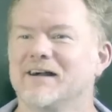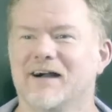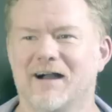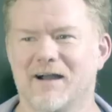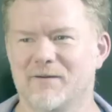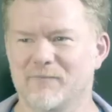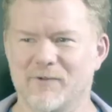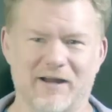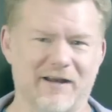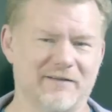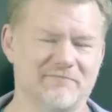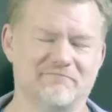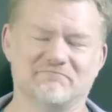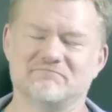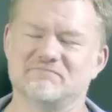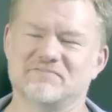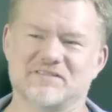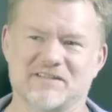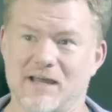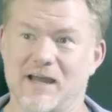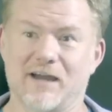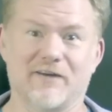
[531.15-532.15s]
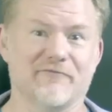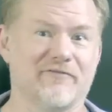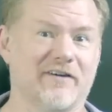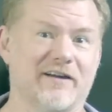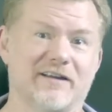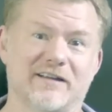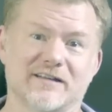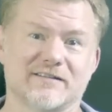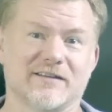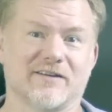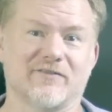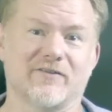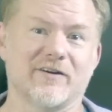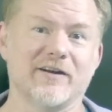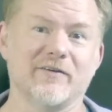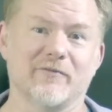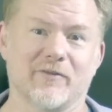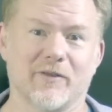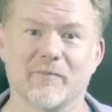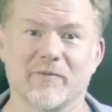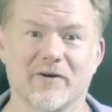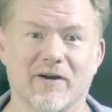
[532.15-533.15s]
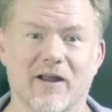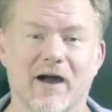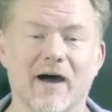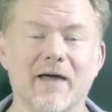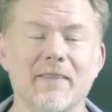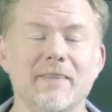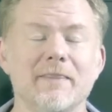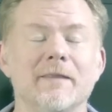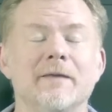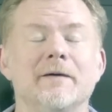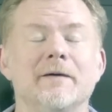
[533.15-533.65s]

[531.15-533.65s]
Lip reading: I might say if I disagree with them or not.